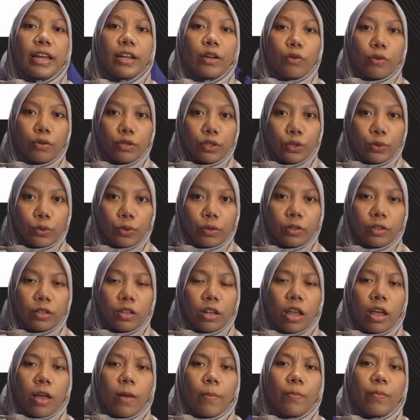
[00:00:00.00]
and control,
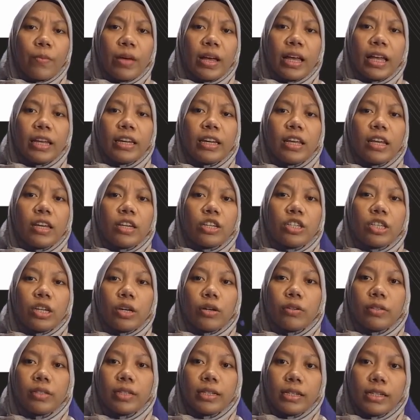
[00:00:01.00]
but
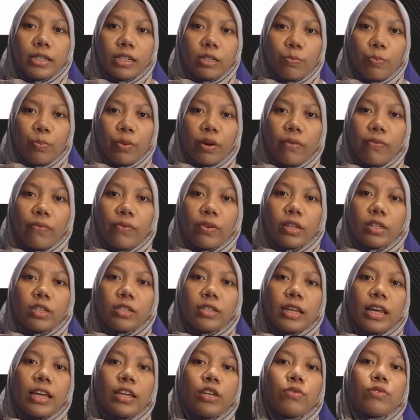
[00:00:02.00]
shareholders prefer
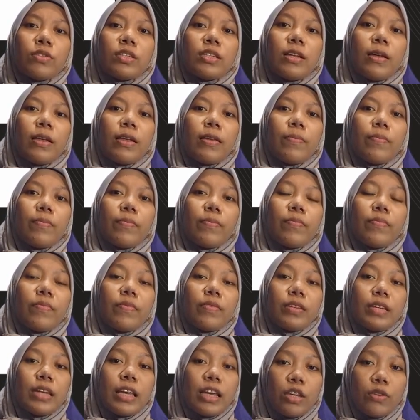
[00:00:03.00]
they use
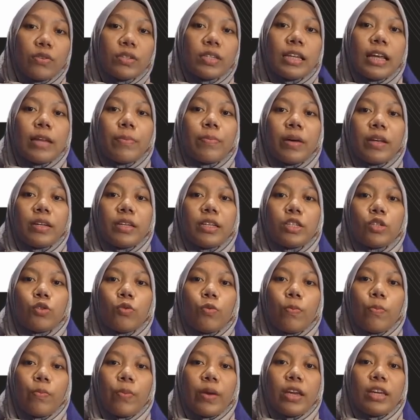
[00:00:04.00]
that money
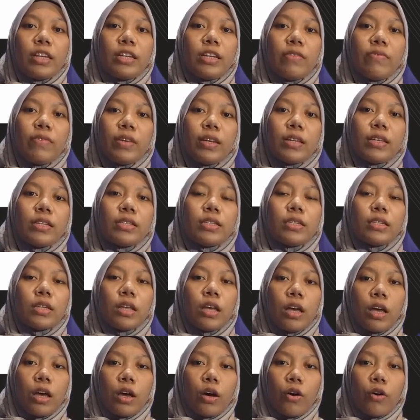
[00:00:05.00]
to pay
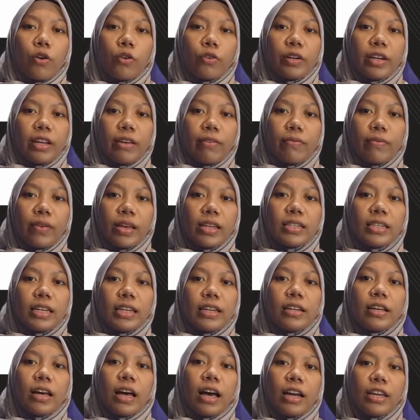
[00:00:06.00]
dividends or invest
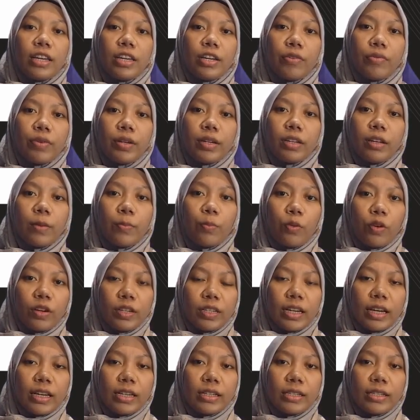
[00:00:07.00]
in higher return
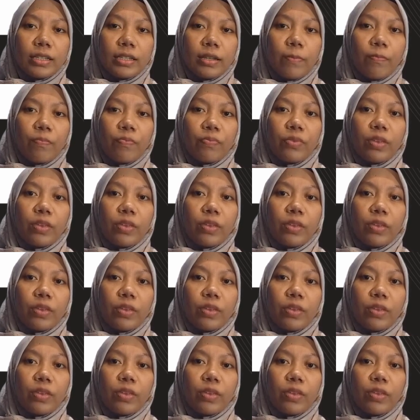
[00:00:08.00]
projects.